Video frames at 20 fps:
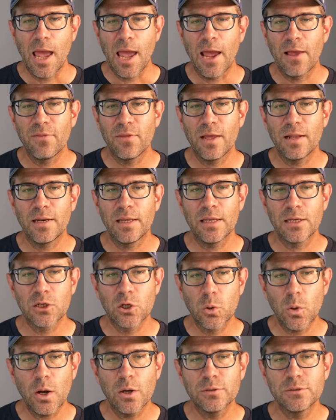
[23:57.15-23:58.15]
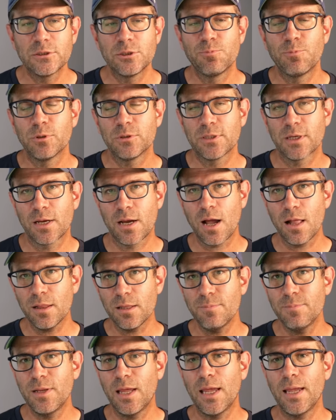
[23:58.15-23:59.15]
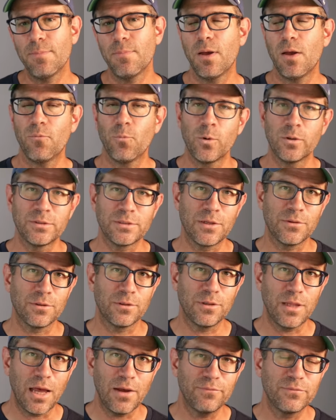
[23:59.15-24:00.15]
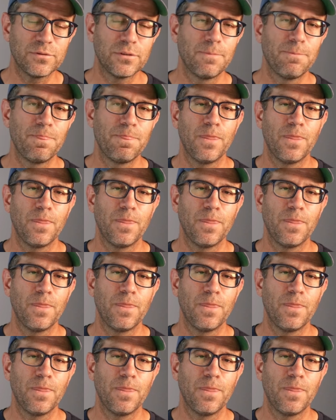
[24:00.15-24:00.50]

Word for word: And then in quotes, you put the column name, what's on the left,